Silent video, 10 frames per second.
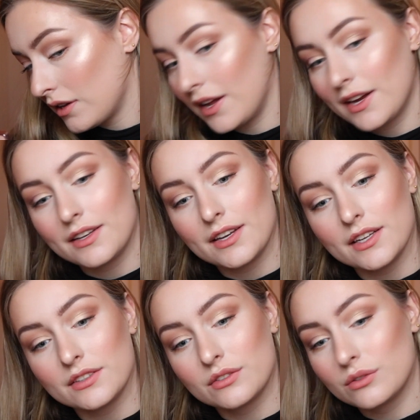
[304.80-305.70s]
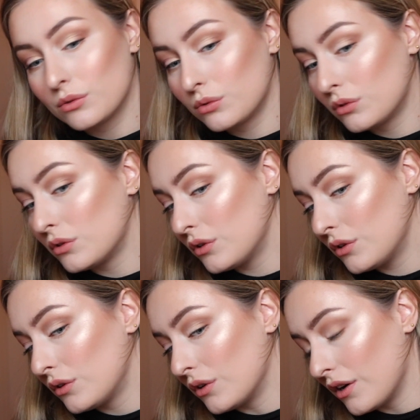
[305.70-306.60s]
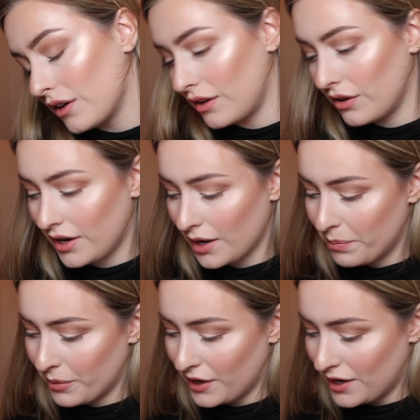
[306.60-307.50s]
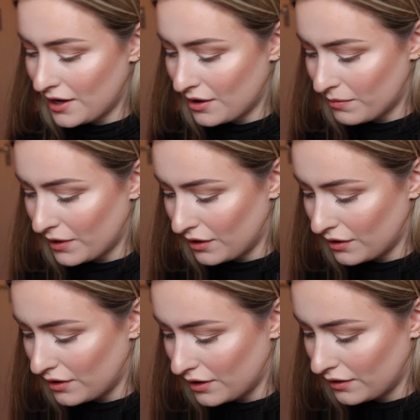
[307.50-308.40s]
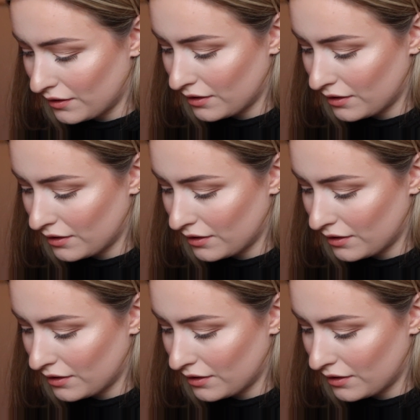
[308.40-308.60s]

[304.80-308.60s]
Like this. Ooh, look how pretty. Oh my god.